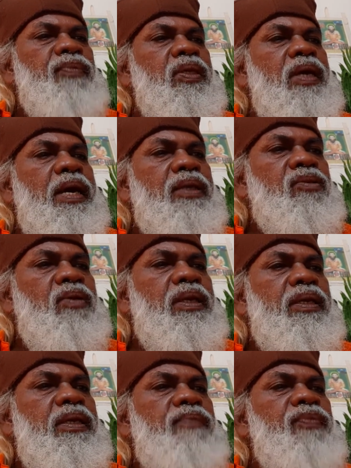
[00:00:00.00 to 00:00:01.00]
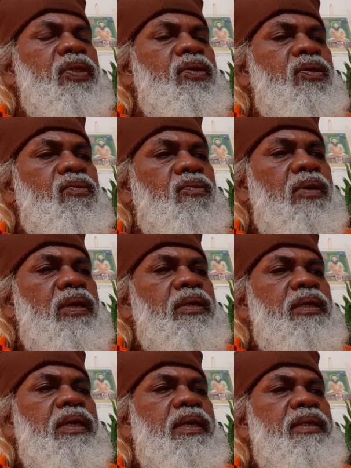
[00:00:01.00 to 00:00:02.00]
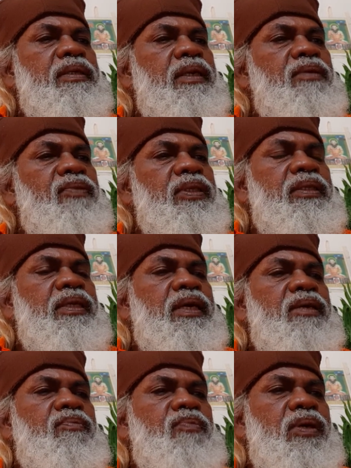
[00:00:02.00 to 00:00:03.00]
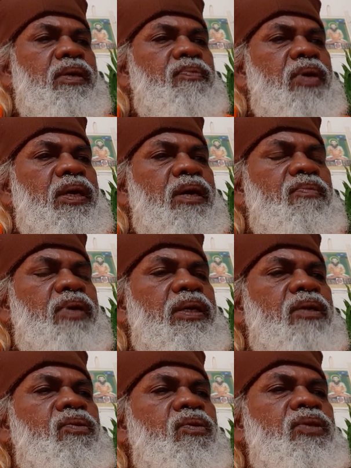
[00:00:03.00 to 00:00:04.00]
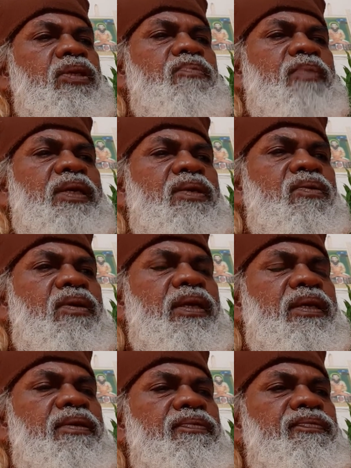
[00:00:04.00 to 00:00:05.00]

Actually, you are connected with that Mahamaya through this mind only.